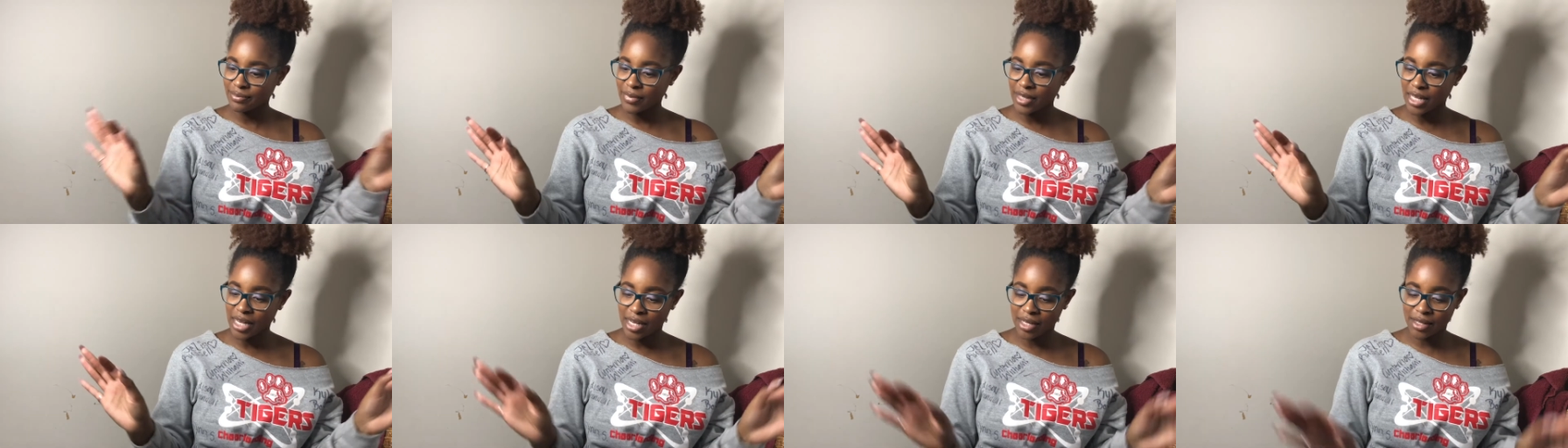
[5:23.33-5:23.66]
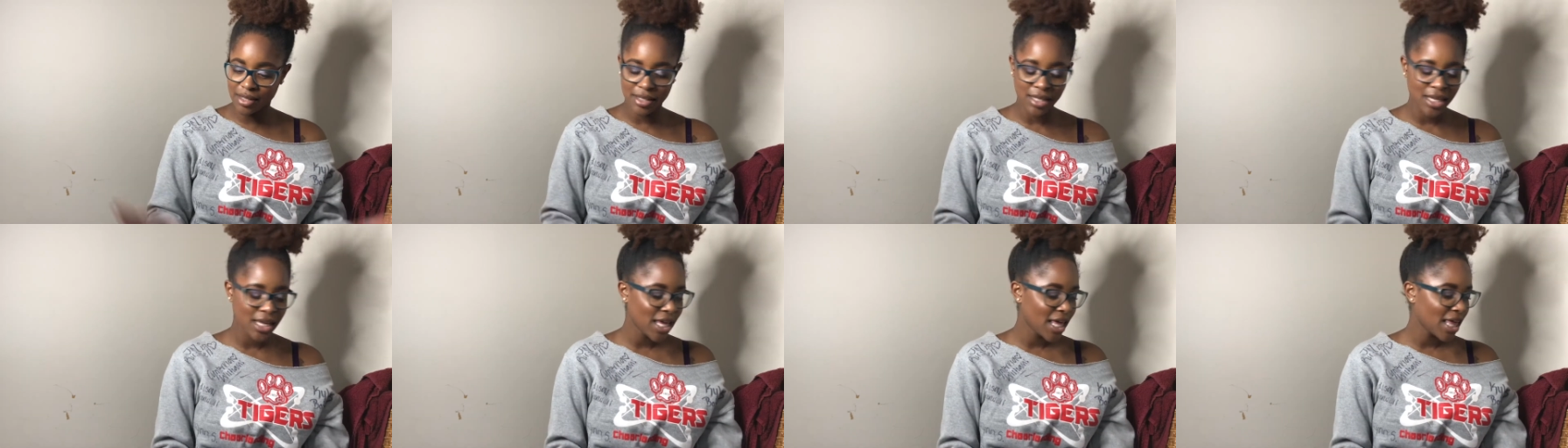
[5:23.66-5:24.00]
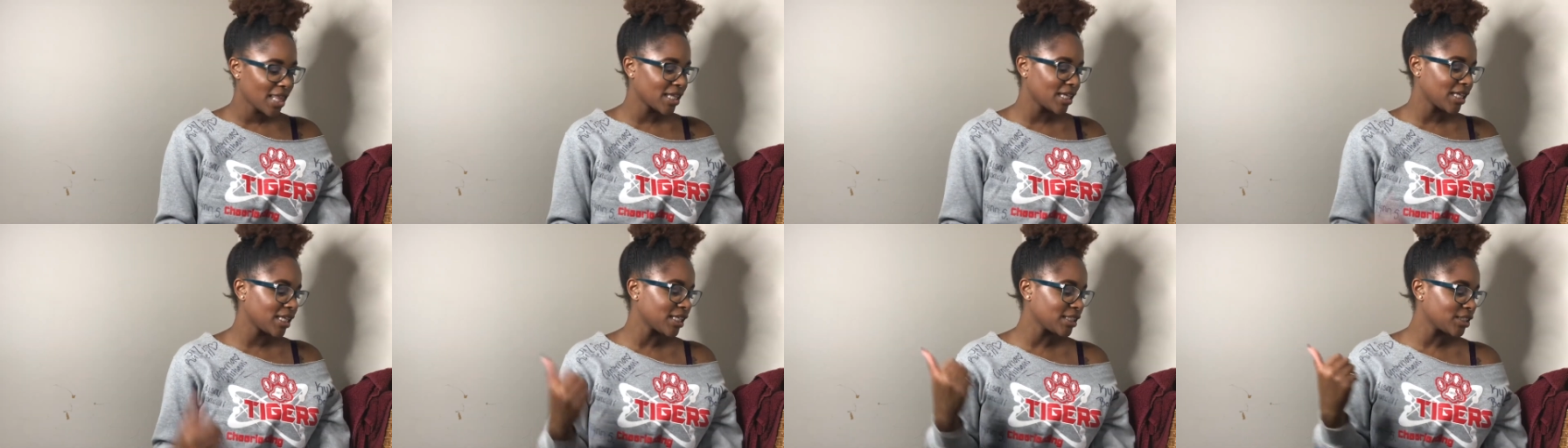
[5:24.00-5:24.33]
yeah, I
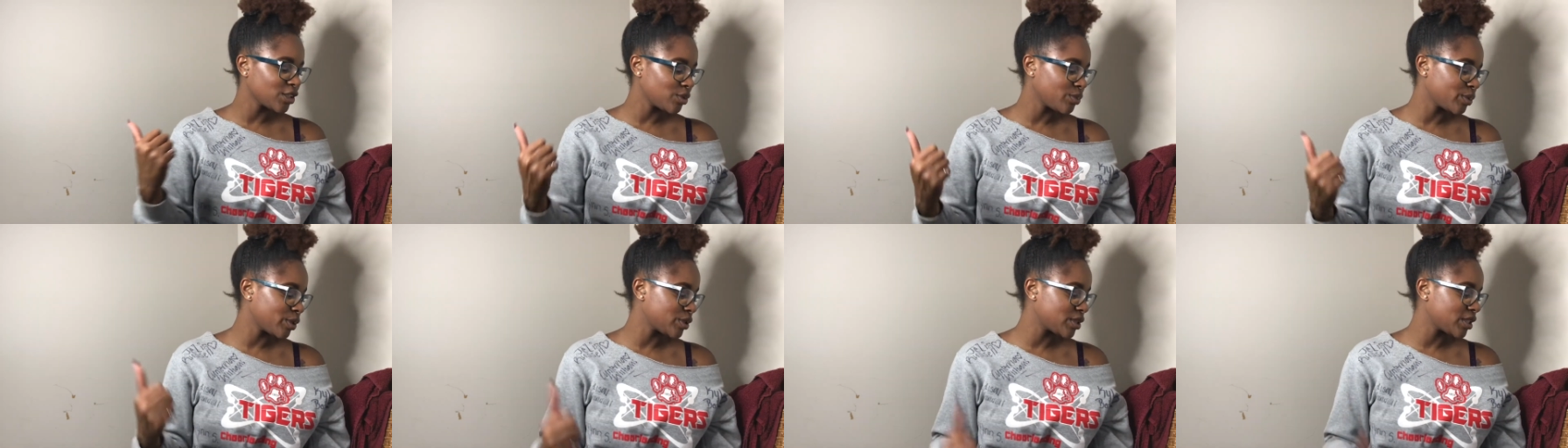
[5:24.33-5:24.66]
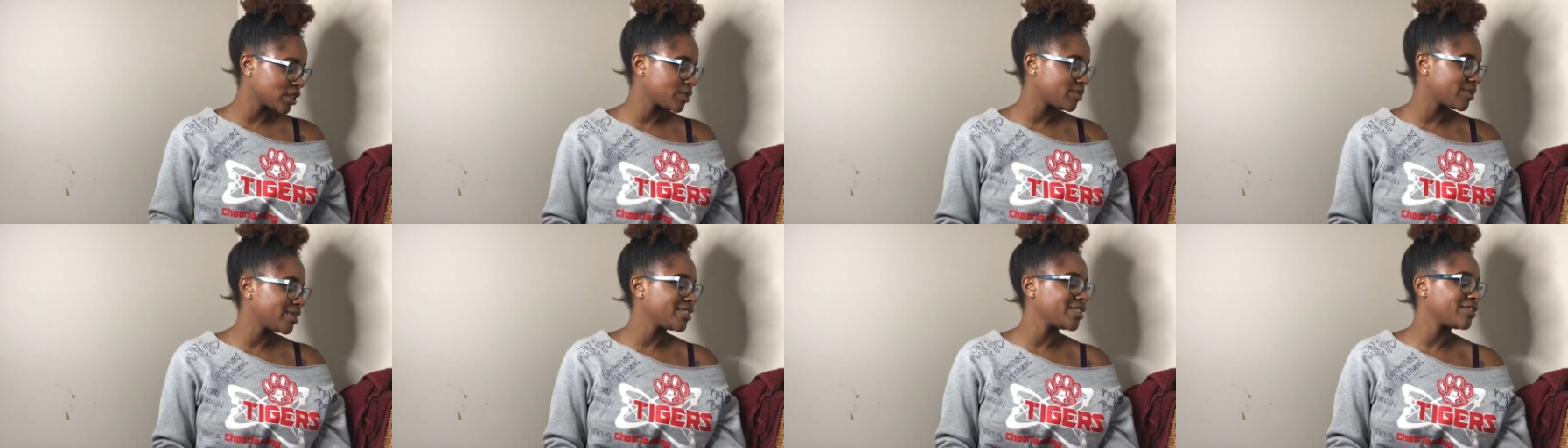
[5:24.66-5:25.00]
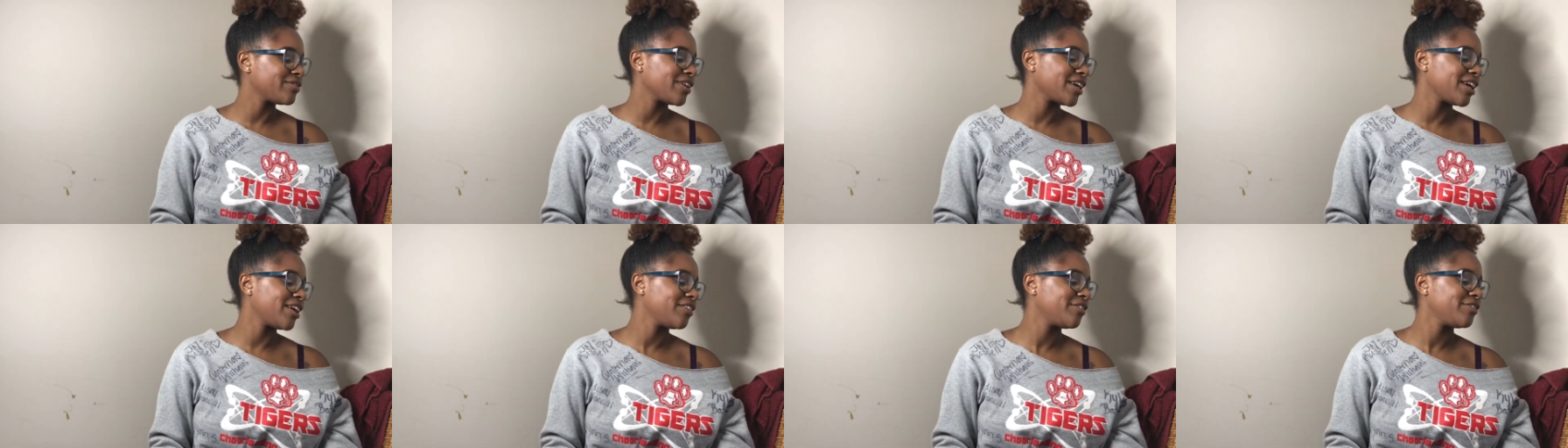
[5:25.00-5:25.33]
think that's her most
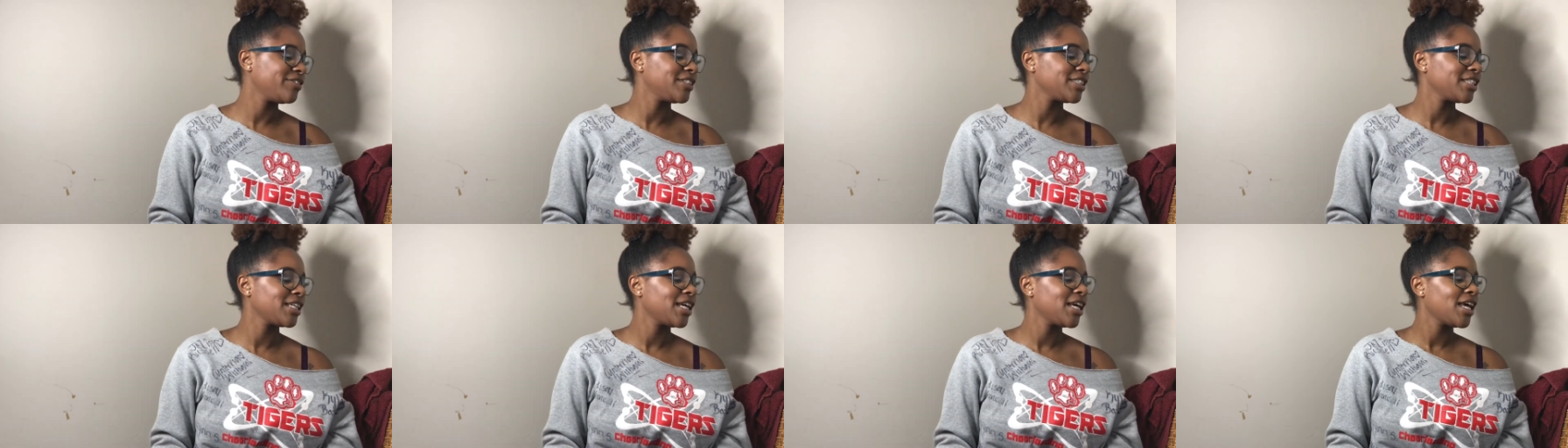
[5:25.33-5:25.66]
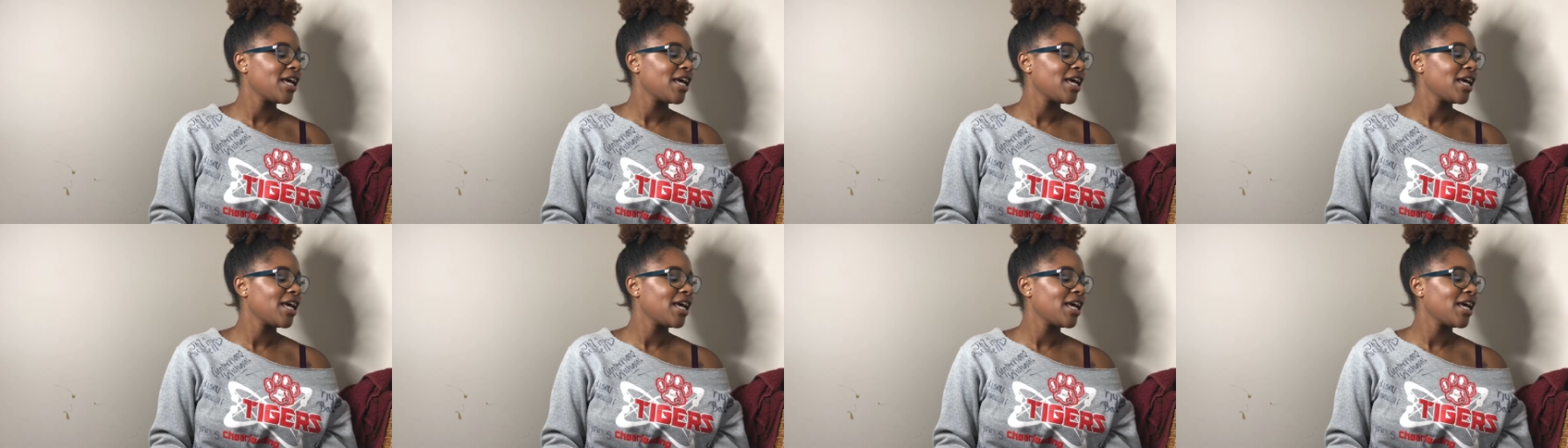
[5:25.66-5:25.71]
expensive gift.